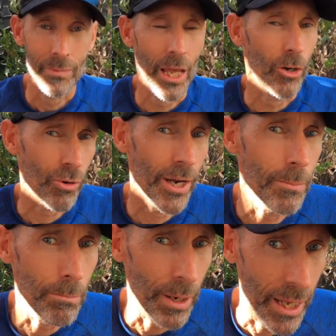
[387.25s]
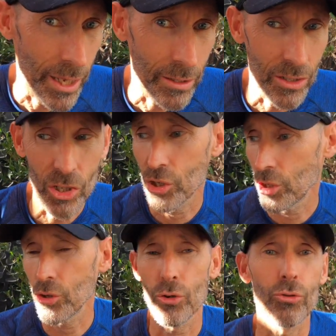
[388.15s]
Our training plan
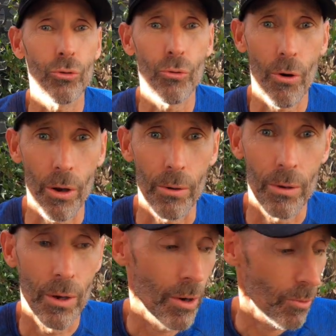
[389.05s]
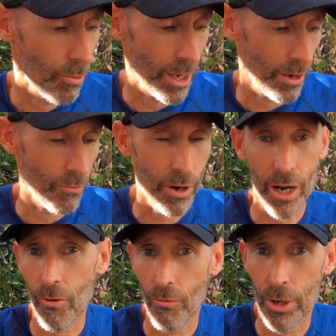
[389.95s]
continues to grow. We have
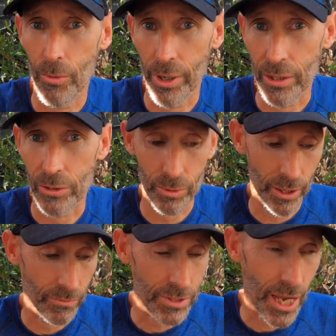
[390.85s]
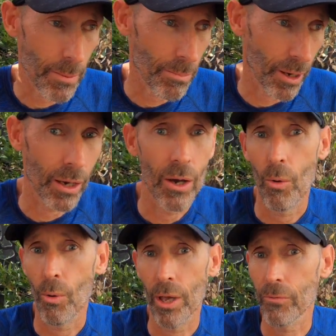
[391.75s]
recovery weeks, we have taper,
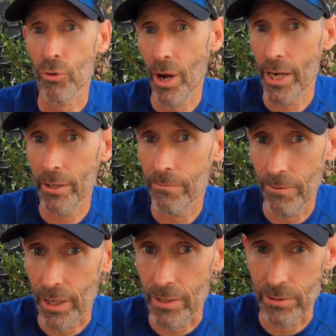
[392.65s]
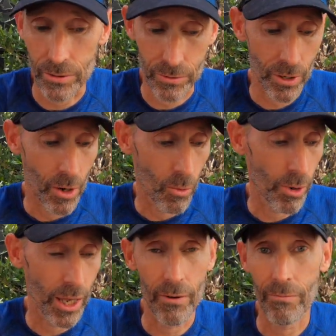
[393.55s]
we have training phases,
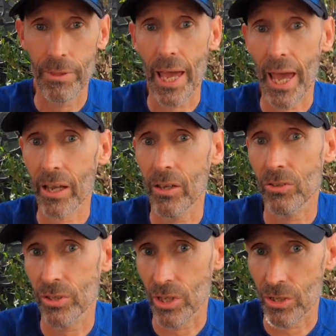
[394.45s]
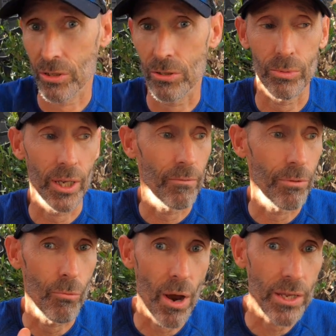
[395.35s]
we have the anchor sessions, we have
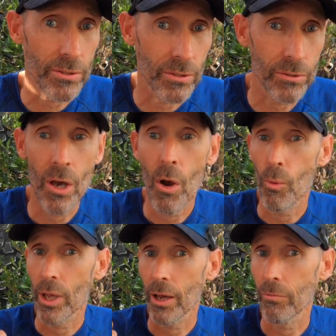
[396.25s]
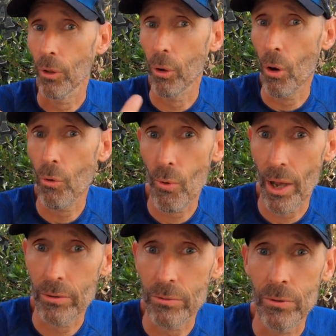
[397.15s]
the races, we have the long
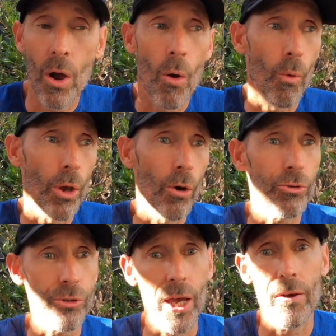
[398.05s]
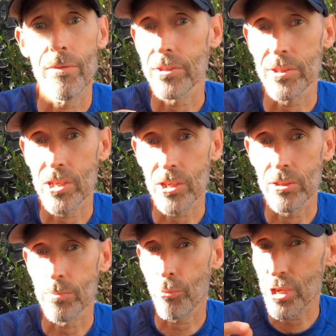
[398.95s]
runs. We also have the
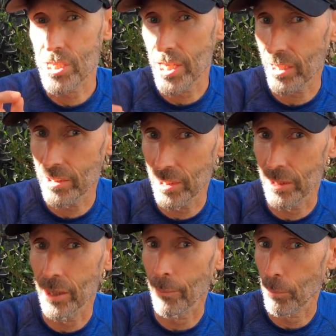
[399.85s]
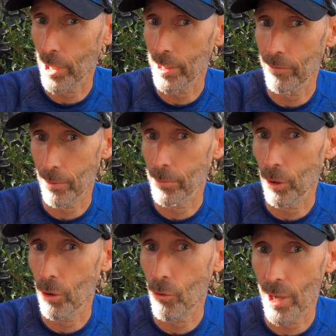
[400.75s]
sessions protecting our body from the
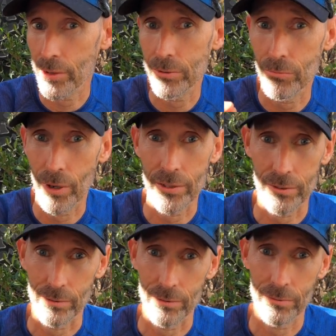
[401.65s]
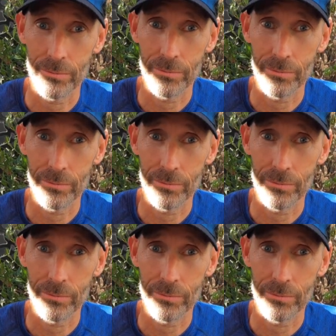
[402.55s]
long runs and races.